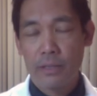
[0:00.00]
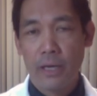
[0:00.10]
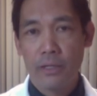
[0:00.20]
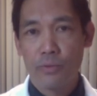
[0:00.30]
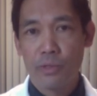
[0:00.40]

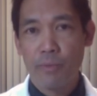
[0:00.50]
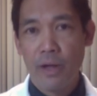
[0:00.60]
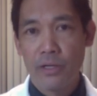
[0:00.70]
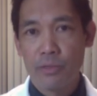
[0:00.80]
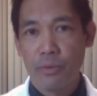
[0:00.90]
and it's
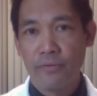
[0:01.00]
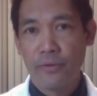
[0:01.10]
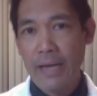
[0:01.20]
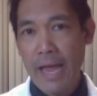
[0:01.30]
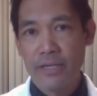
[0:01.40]
responsible for
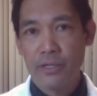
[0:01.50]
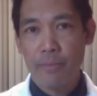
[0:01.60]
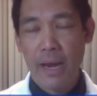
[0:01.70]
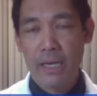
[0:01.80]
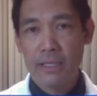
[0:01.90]
an
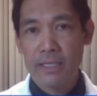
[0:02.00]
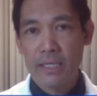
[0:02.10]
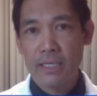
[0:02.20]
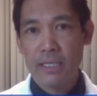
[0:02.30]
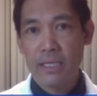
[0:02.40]
estimated
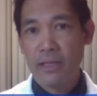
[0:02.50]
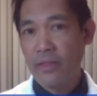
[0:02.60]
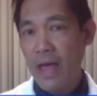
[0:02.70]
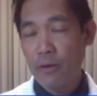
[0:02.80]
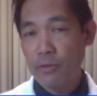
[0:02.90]

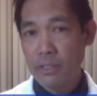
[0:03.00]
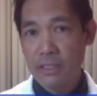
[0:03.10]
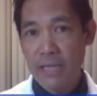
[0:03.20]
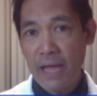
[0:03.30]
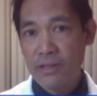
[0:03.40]
16,000
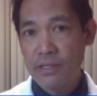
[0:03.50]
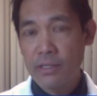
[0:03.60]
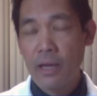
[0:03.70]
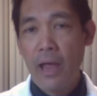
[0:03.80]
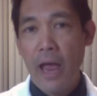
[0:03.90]
deaths,
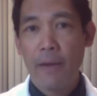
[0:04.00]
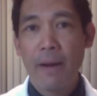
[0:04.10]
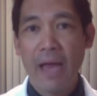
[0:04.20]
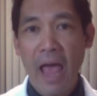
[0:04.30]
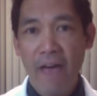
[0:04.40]
and
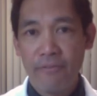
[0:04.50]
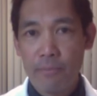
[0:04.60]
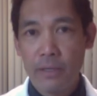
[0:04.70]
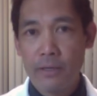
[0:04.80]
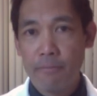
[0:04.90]
about
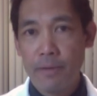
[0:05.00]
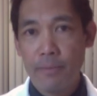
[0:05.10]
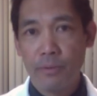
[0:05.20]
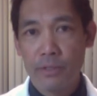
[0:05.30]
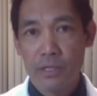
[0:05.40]
500,000
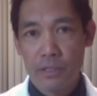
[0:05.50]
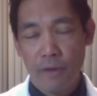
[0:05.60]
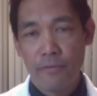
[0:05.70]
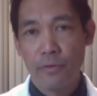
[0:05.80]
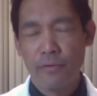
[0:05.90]
people
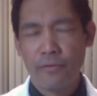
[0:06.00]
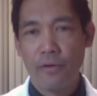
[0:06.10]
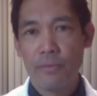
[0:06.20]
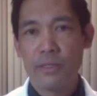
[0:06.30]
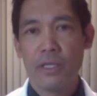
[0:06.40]
suffer
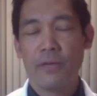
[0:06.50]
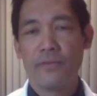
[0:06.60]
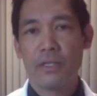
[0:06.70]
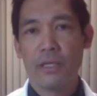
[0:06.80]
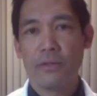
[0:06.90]
from C.
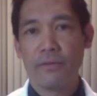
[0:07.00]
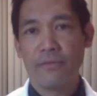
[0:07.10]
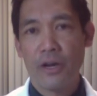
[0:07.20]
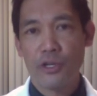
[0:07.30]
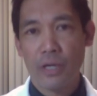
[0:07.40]
difficile
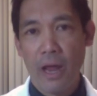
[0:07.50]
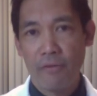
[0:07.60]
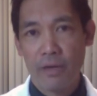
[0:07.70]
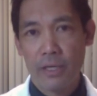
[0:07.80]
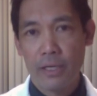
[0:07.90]
infection
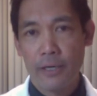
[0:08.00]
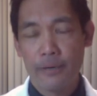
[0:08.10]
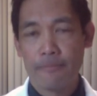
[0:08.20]
every year.